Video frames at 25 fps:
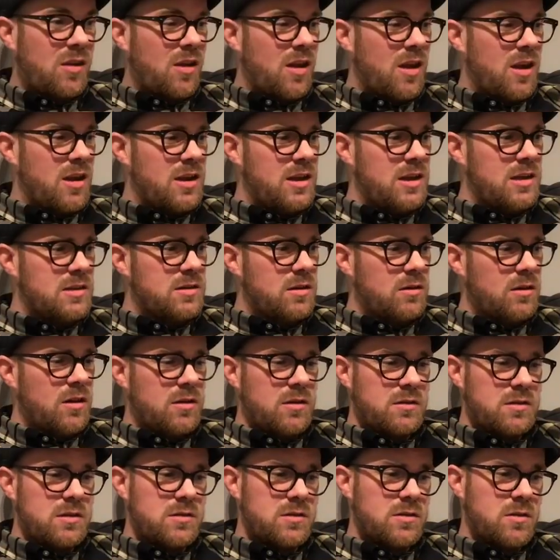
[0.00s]
When he
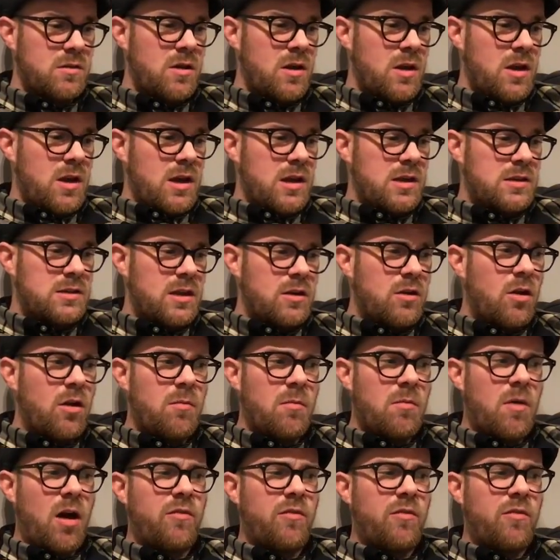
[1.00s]
said, "Oh,